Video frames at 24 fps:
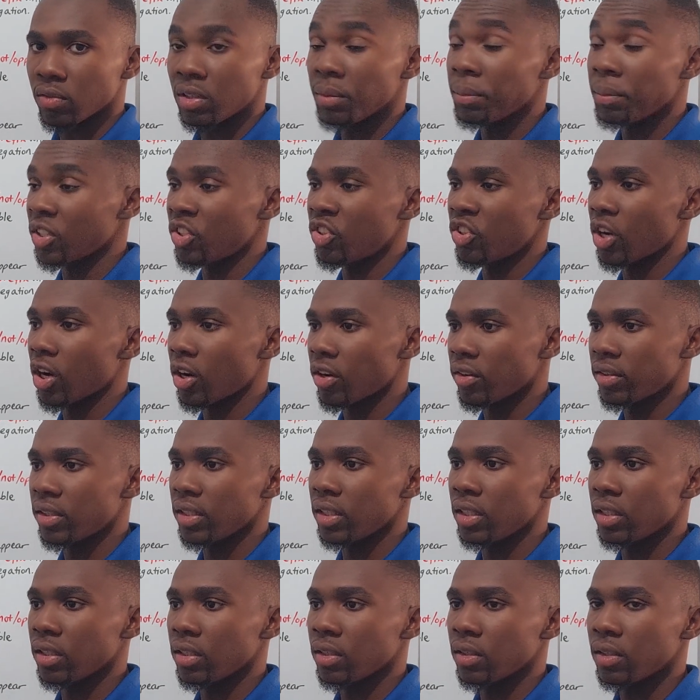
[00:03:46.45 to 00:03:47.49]
The
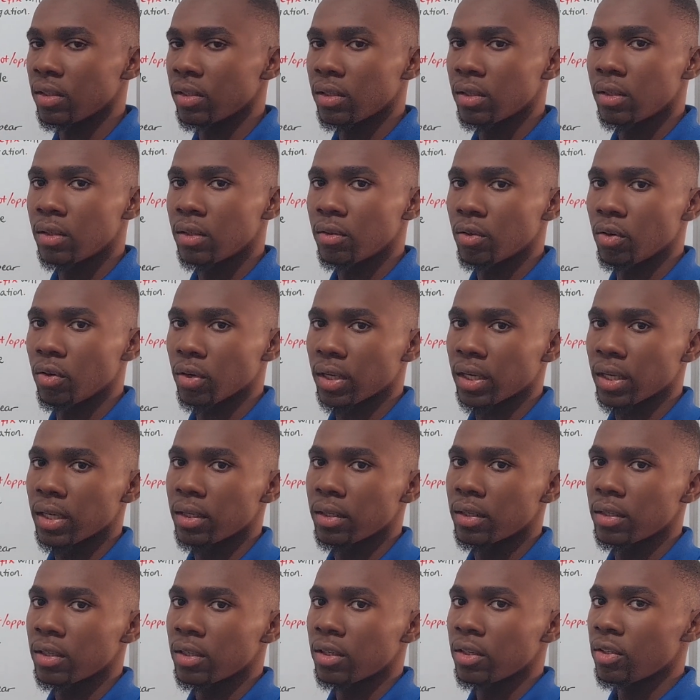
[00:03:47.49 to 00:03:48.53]
majority, okay?
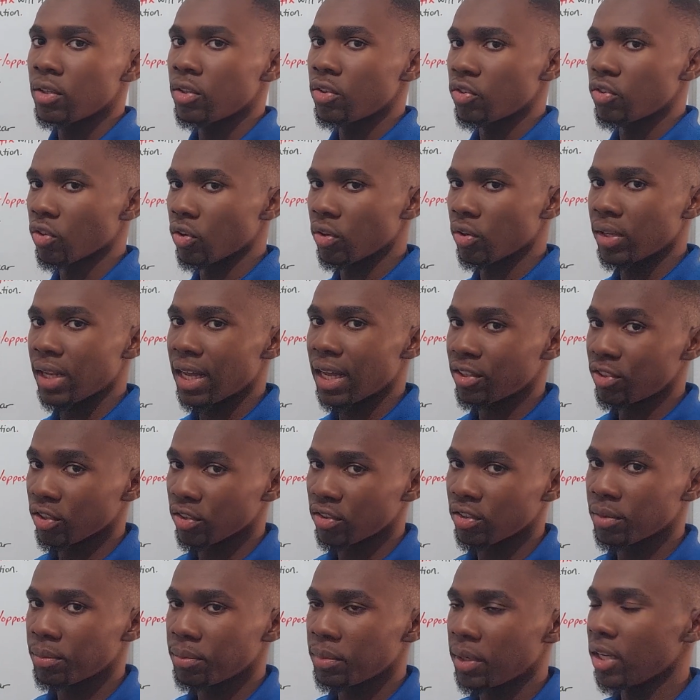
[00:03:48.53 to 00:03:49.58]
So that's
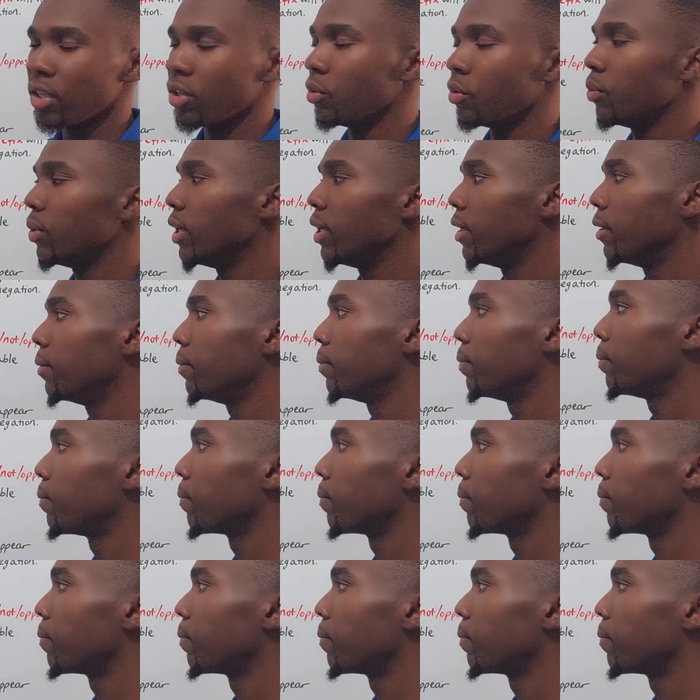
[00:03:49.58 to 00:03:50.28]
just a by the way.